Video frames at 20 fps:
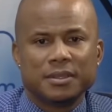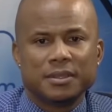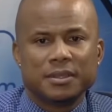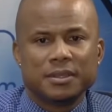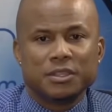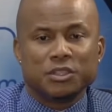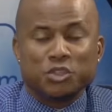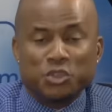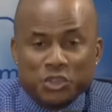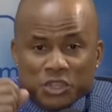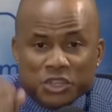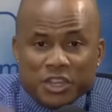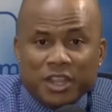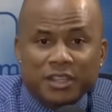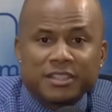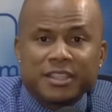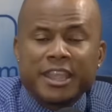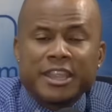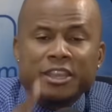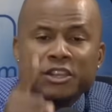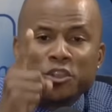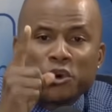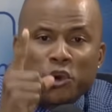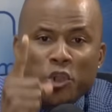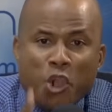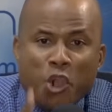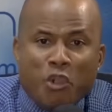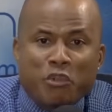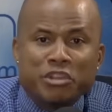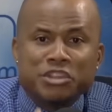to not
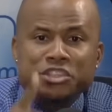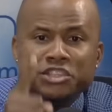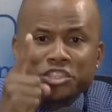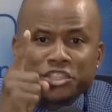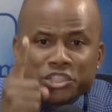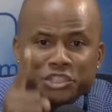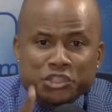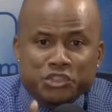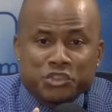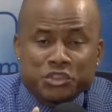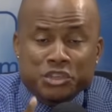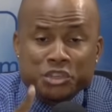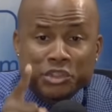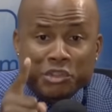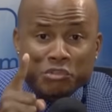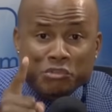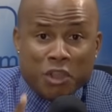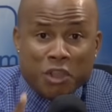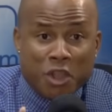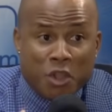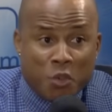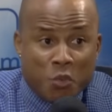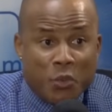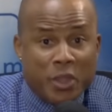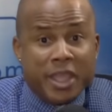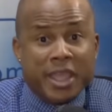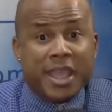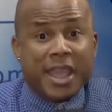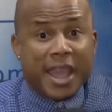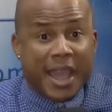encourage children in the wrong
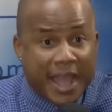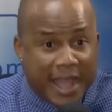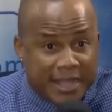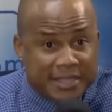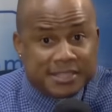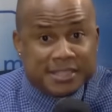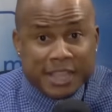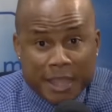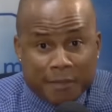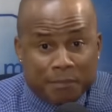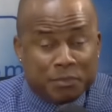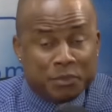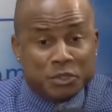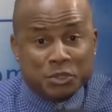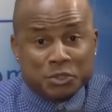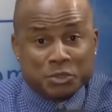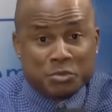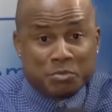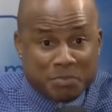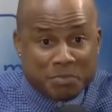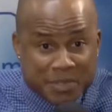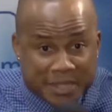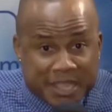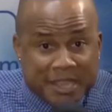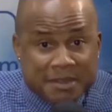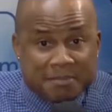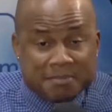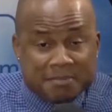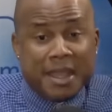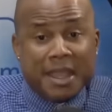way, as happened to me
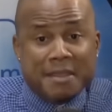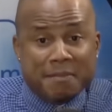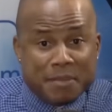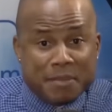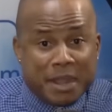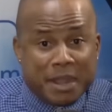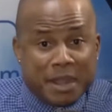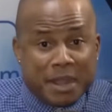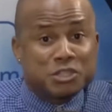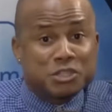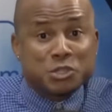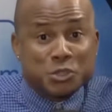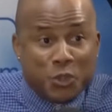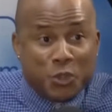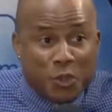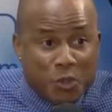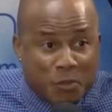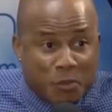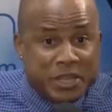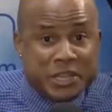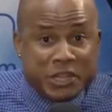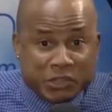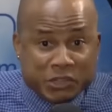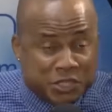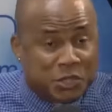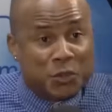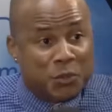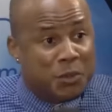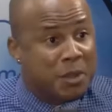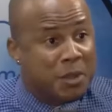and my batch so many years
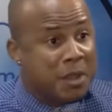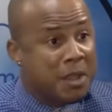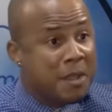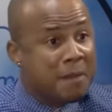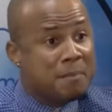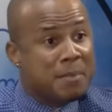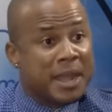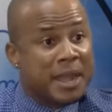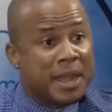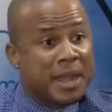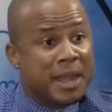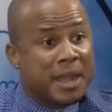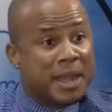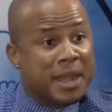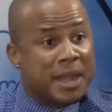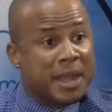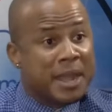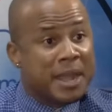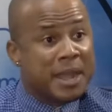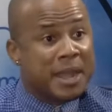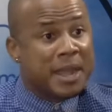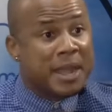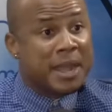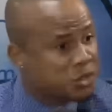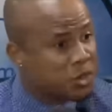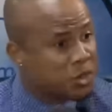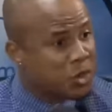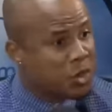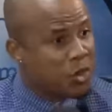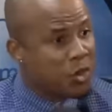ago by
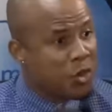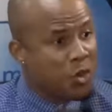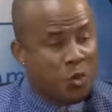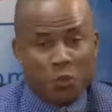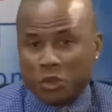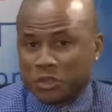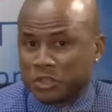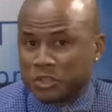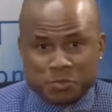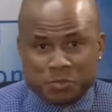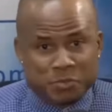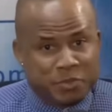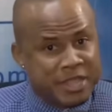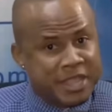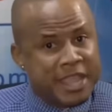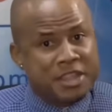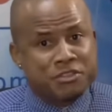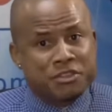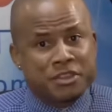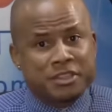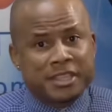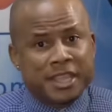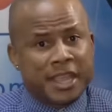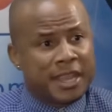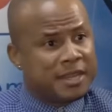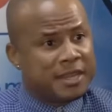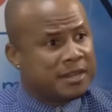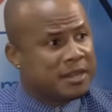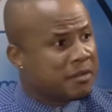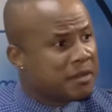neighbors who were just being
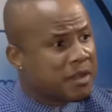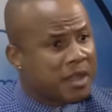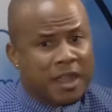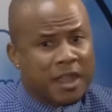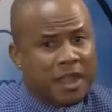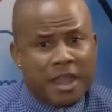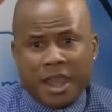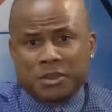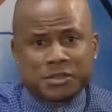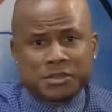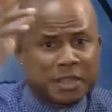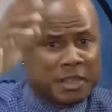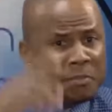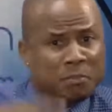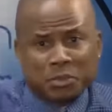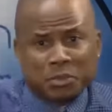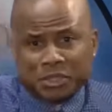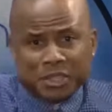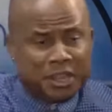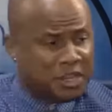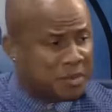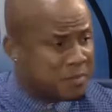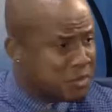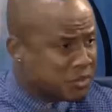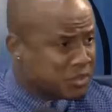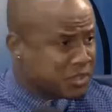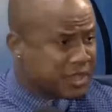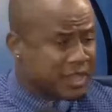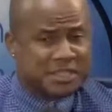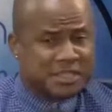entertained and call us and then put on the
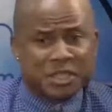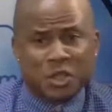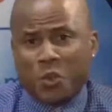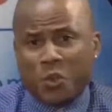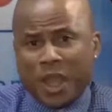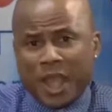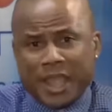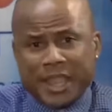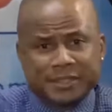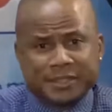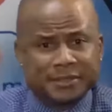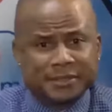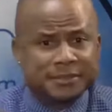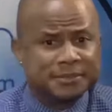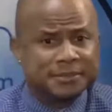music and say, wine.